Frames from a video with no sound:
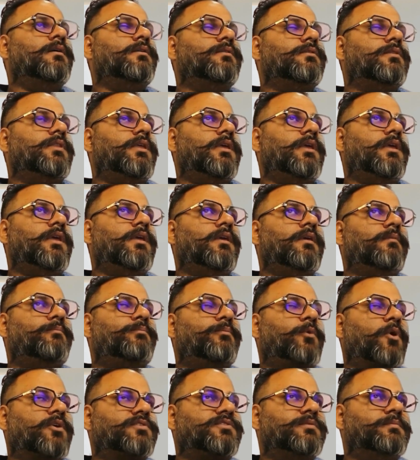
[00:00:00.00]
the
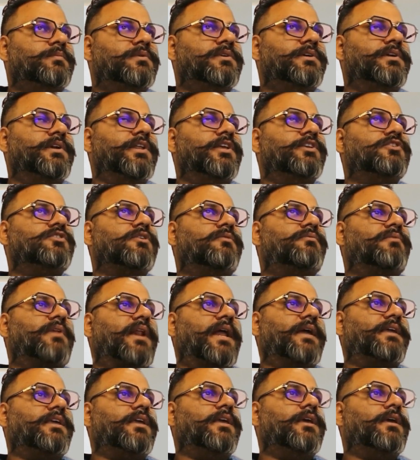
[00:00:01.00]
possibilities of
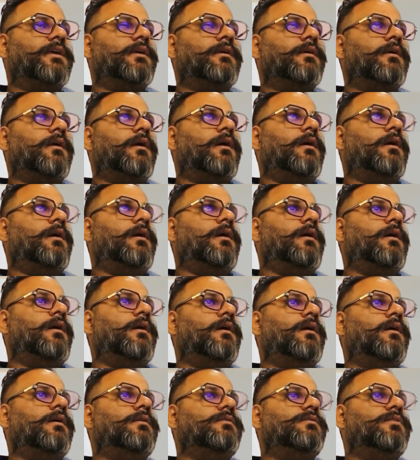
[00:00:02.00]
tracking
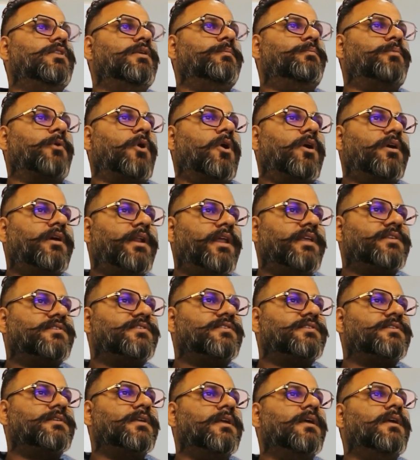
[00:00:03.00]
the
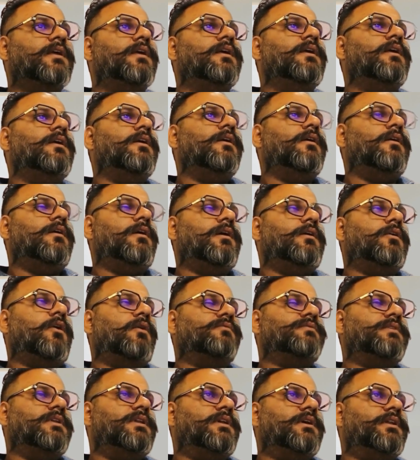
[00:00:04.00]
progress
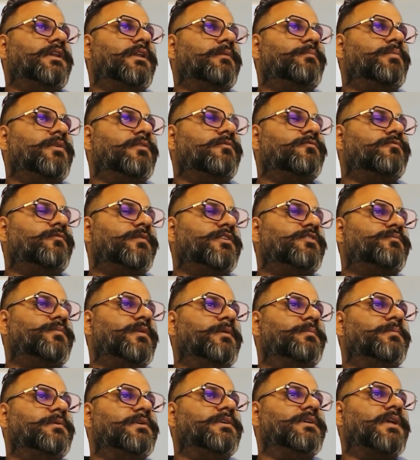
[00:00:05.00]
of the learning piece which
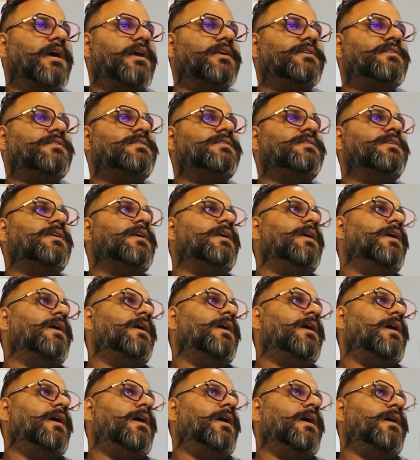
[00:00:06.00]
people does.
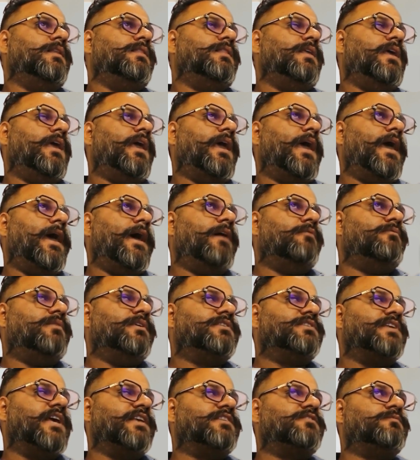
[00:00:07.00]
They have
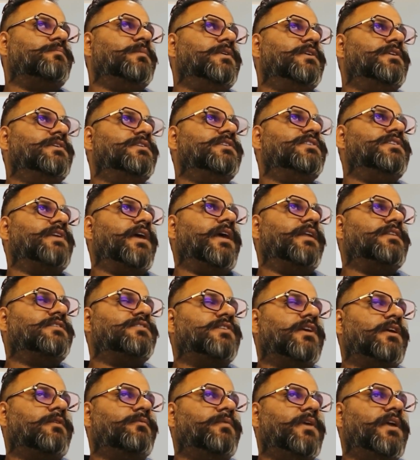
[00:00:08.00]
assessments and
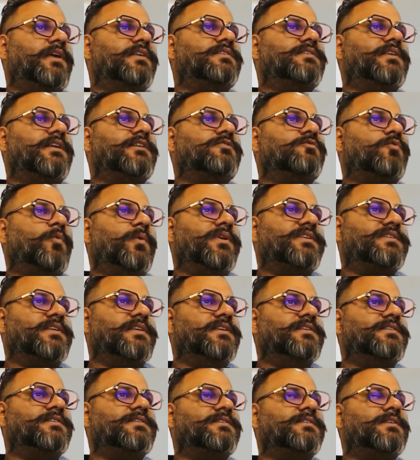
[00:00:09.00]
surveys and
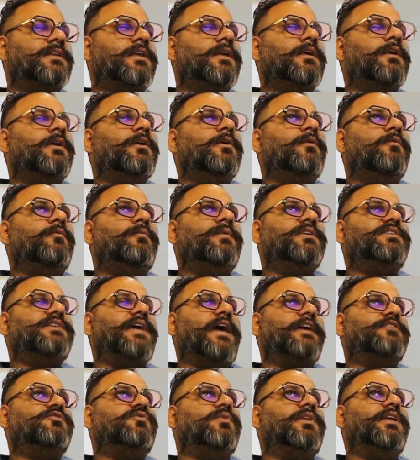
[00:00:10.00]
quizzes which
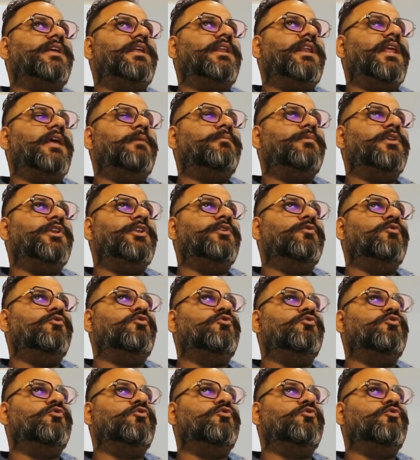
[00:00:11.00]
actually enable you